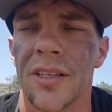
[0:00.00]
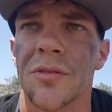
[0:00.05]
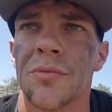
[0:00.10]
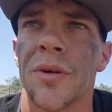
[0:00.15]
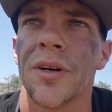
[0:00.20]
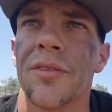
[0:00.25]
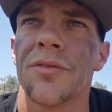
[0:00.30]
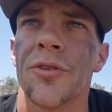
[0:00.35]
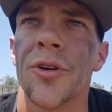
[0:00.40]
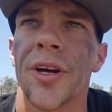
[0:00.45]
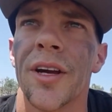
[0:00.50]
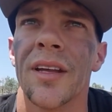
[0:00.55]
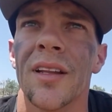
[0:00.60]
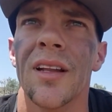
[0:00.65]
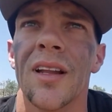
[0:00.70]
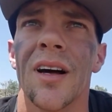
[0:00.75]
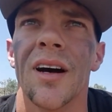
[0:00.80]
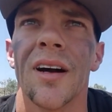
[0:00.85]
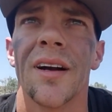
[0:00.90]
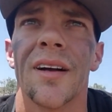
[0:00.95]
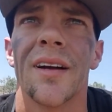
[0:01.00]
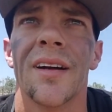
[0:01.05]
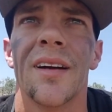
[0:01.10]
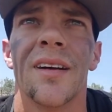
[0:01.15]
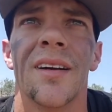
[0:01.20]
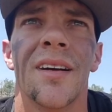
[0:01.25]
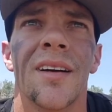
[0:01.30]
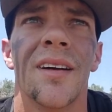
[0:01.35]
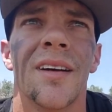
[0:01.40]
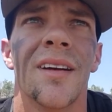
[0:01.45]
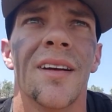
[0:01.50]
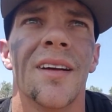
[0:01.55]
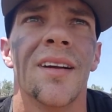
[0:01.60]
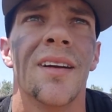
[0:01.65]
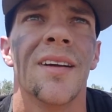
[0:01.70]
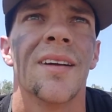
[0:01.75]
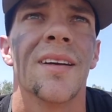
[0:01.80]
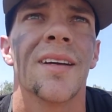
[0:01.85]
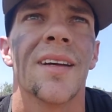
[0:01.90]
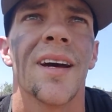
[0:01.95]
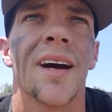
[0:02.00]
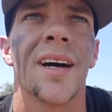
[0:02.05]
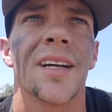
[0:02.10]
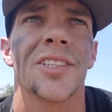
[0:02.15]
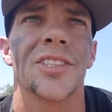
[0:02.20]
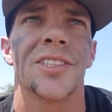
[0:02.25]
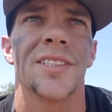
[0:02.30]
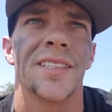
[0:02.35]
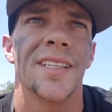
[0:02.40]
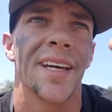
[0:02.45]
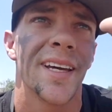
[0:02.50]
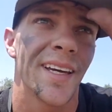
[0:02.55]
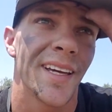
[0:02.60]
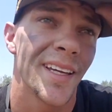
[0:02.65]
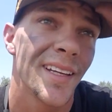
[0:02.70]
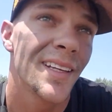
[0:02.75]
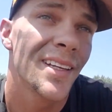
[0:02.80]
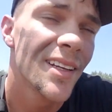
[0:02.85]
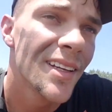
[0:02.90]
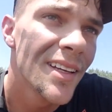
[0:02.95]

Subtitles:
my freaking luck. Gosh dang it.